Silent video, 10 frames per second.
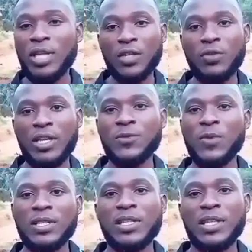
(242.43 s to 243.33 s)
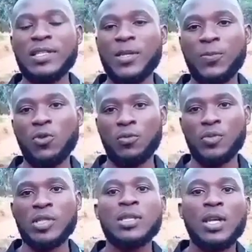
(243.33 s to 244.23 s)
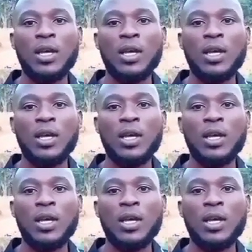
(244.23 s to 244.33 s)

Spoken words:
actually experiencing these symptoms.